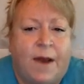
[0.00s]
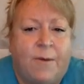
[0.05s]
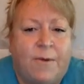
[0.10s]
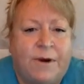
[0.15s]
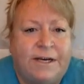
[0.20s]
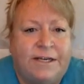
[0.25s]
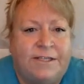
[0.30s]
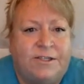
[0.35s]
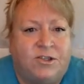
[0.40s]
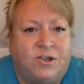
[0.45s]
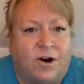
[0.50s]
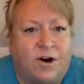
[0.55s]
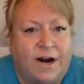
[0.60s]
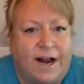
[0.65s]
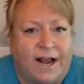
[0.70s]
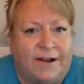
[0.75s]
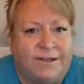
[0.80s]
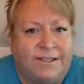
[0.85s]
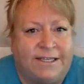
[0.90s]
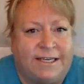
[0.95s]
I wanted to
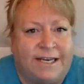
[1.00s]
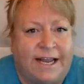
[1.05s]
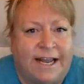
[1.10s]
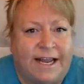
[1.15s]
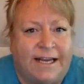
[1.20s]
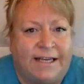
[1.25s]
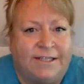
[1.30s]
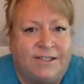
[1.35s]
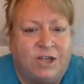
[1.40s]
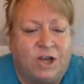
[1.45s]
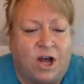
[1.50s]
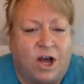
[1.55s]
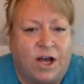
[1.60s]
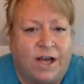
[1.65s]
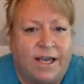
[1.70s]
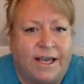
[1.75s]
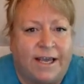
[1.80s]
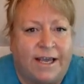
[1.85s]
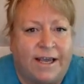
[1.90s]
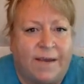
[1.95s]
start out today
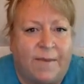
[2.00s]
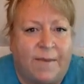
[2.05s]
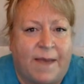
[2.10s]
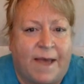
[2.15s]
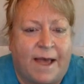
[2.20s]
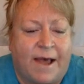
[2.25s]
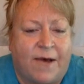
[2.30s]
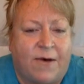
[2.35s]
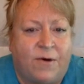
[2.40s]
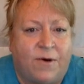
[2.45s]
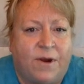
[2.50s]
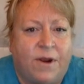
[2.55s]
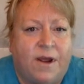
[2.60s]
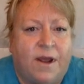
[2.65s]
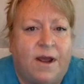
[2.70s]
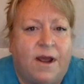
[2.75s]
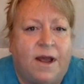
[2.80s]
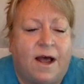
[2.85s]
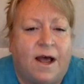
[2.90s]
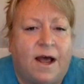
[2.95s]
talking about
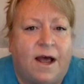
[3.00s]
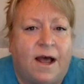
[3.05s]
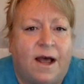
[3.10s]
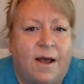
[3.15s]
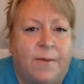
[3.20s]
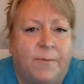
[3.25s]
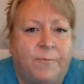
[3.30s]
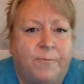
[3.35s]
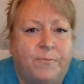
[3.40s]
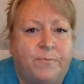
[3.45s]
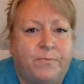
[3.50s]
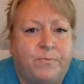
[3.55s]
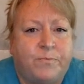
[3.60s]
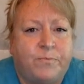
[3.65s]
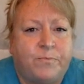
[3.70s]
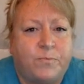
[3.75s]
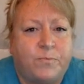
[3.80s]
um,